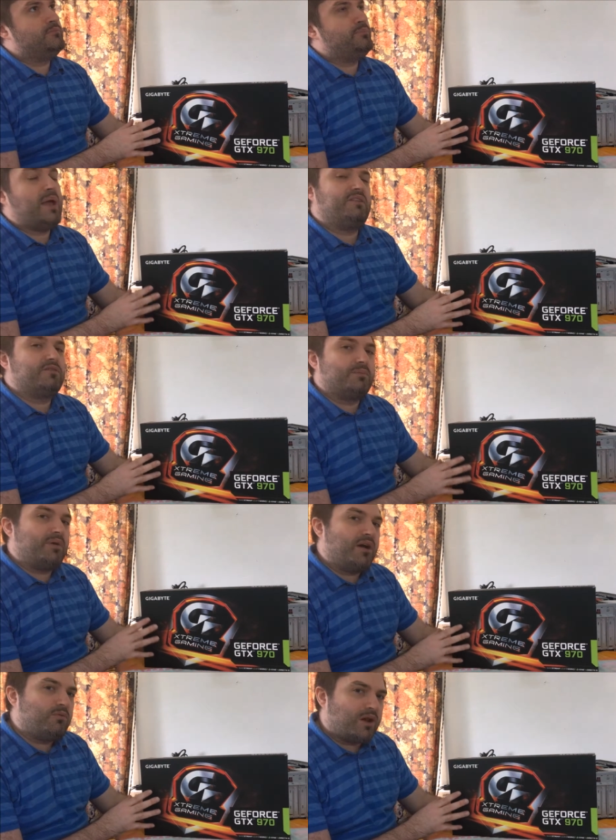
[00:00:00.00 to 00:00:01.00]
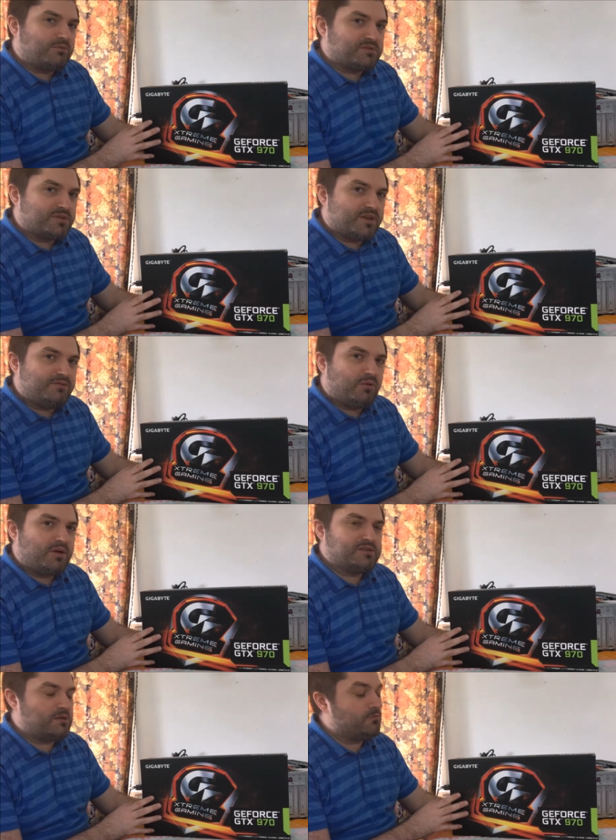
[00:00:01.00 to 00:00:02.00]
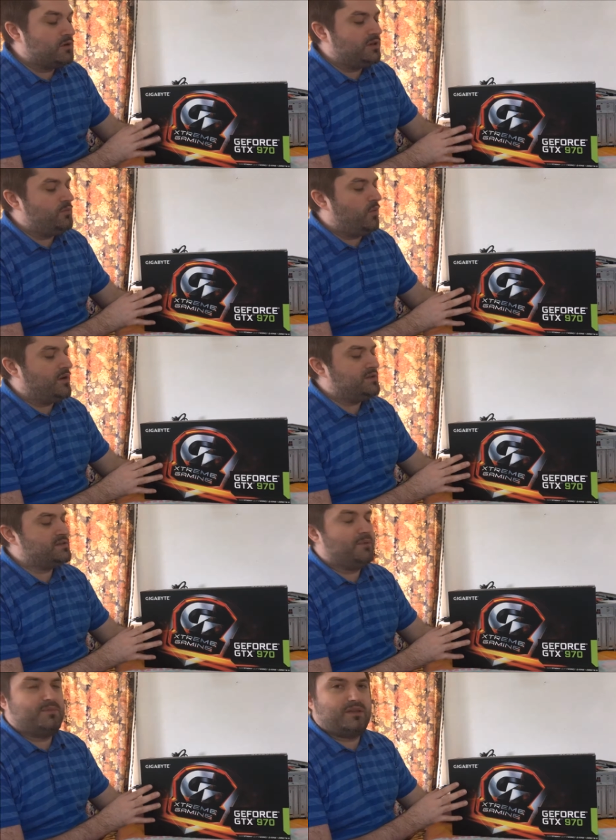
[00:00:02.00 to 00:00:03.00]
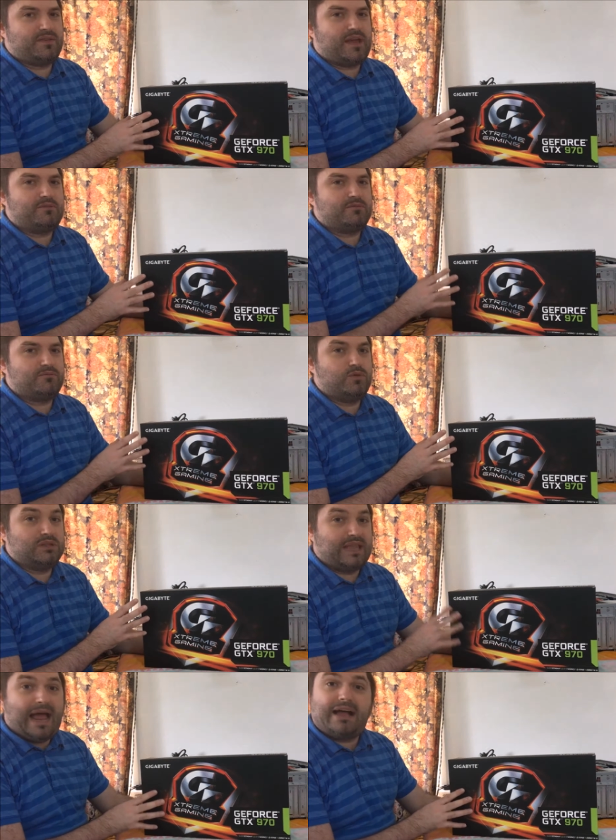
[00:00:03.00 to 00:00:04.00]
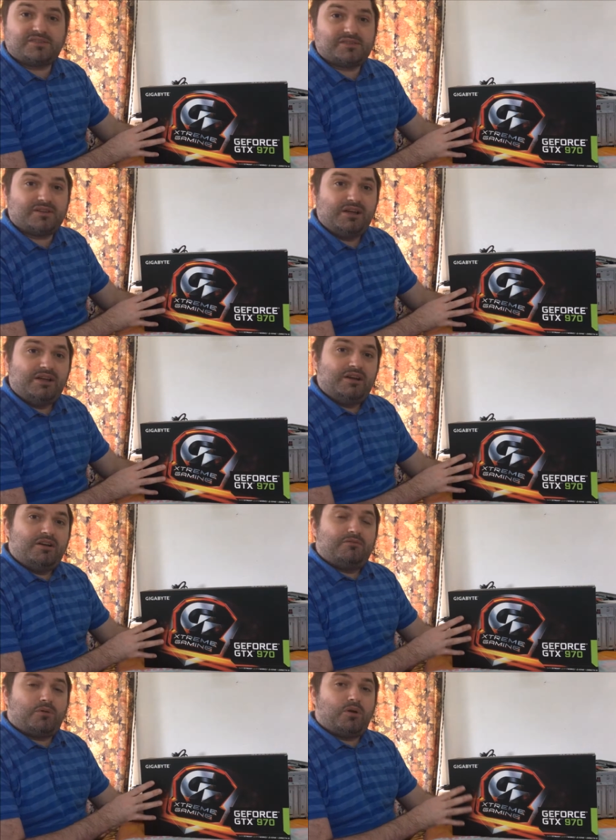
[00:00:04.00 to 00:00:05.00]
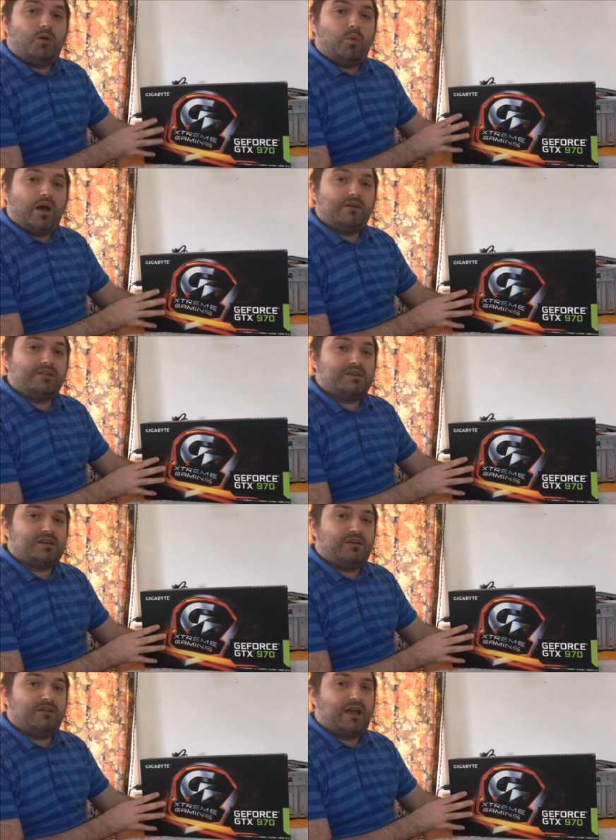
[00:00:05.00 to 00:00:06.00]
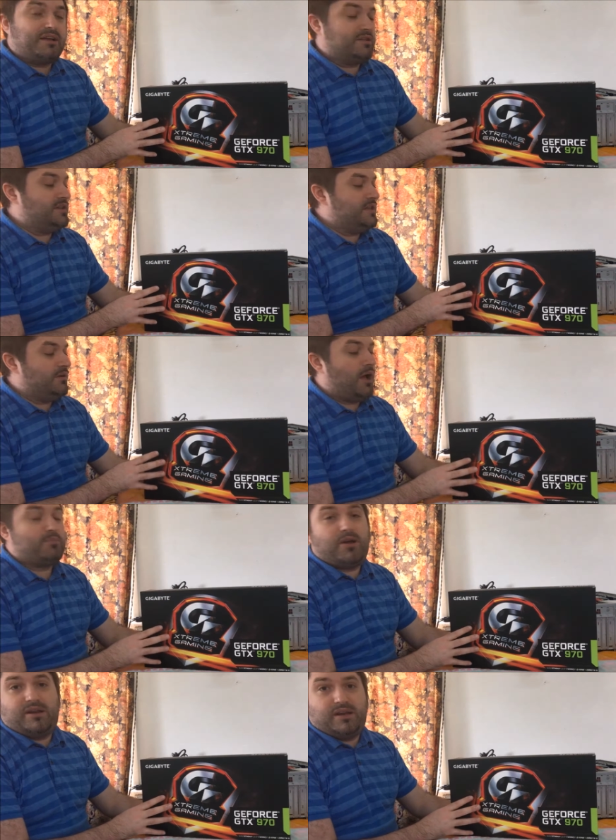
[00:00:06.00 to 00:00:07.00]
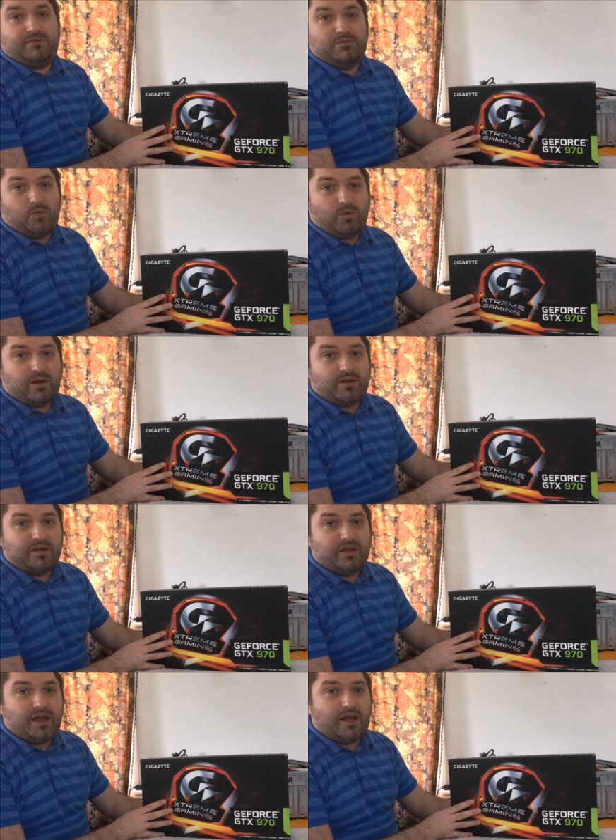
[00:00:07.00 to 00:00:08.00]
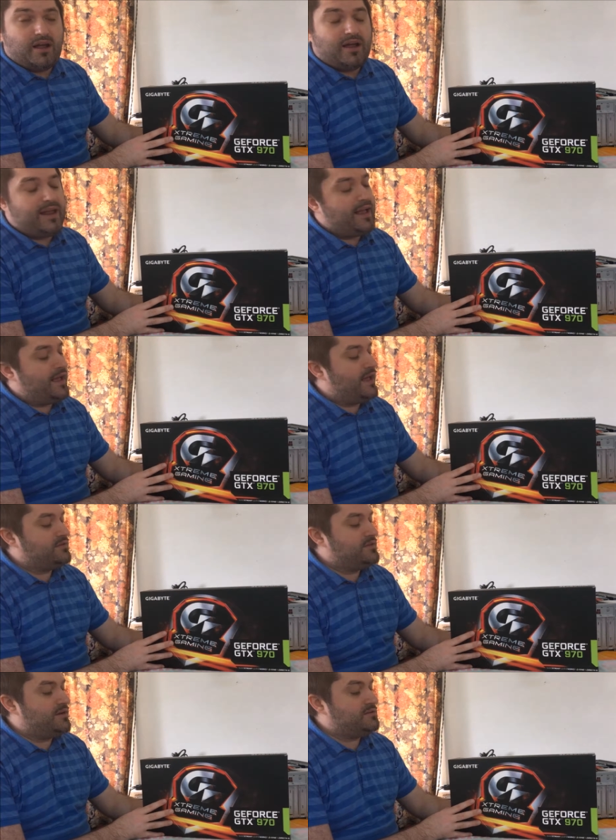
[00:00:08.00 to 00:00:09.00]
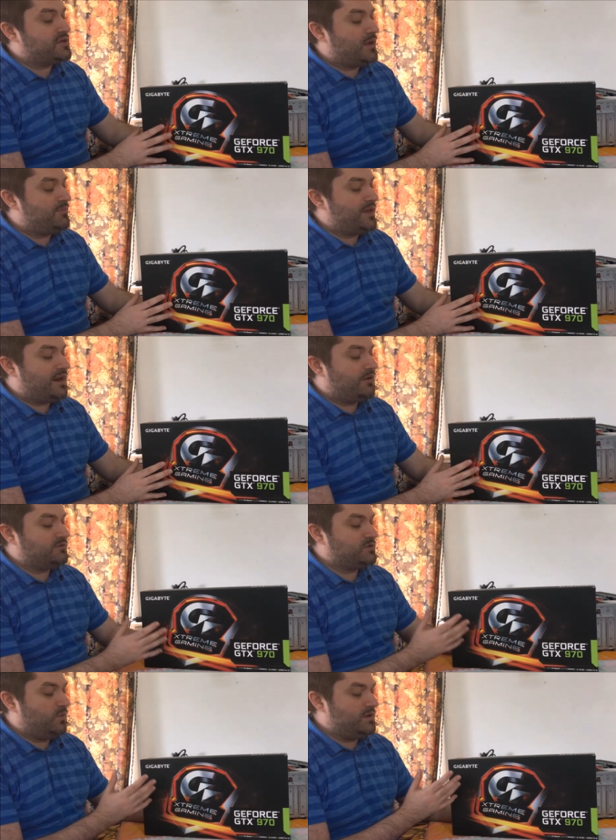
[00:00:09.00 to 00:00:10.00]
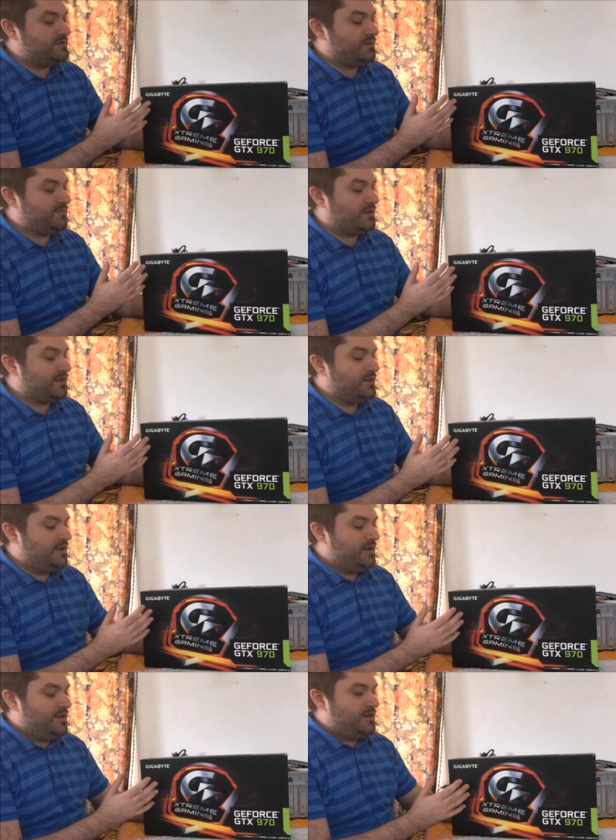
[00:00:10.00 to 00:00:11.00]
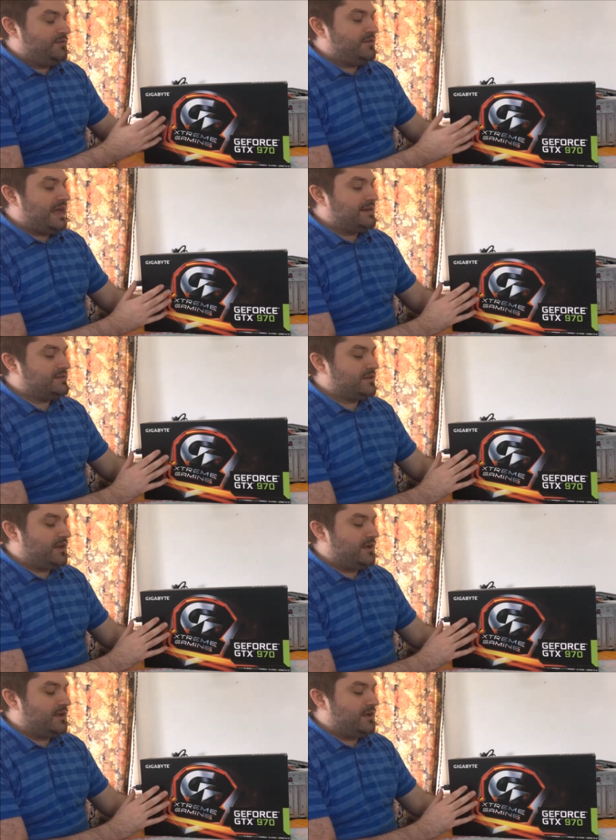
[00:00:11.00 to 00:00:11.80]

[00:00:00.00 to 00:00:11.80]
bang for the buck, what I was looking for, because I really wanted something that would last for a while until I could upgrade it even more. And then on top of that, I also wanted something that